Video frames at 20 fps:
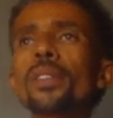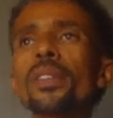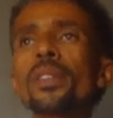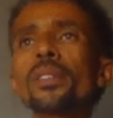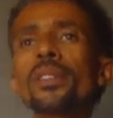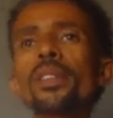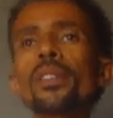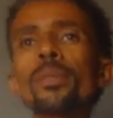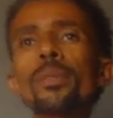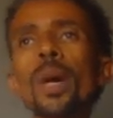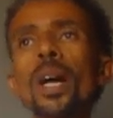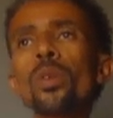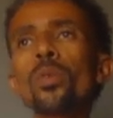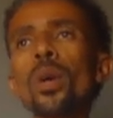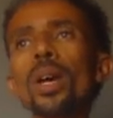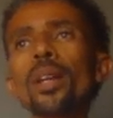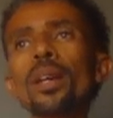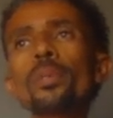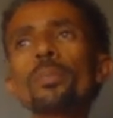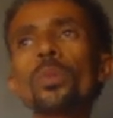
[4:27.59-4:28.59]
Is it
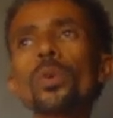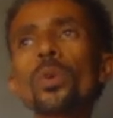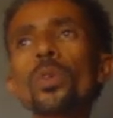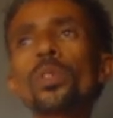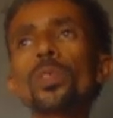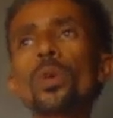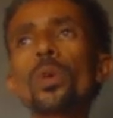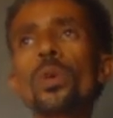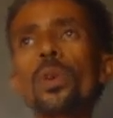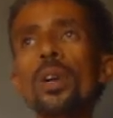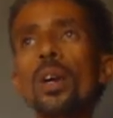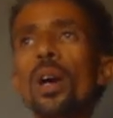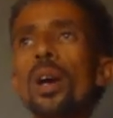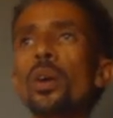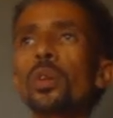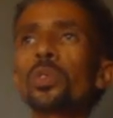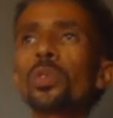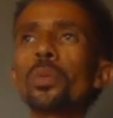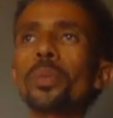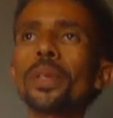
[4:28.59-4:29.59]
manual approach or
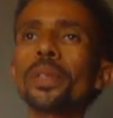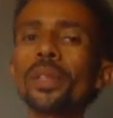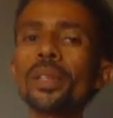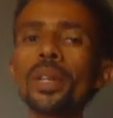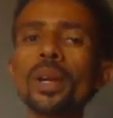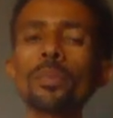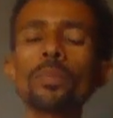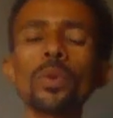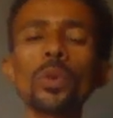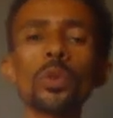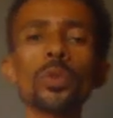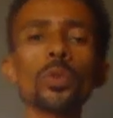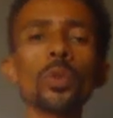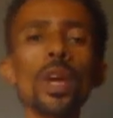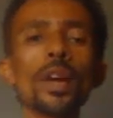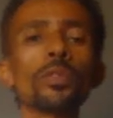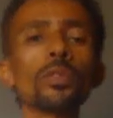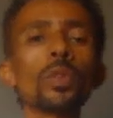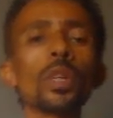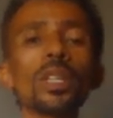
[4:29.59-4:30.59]
automated approach? We
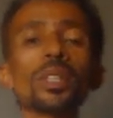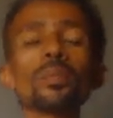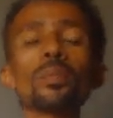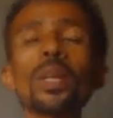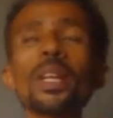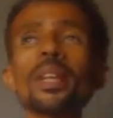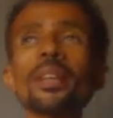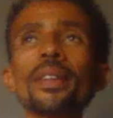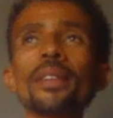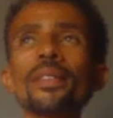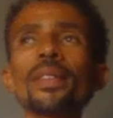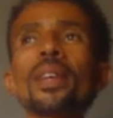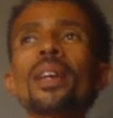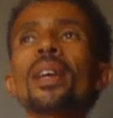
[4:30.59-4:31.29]
have to explain it.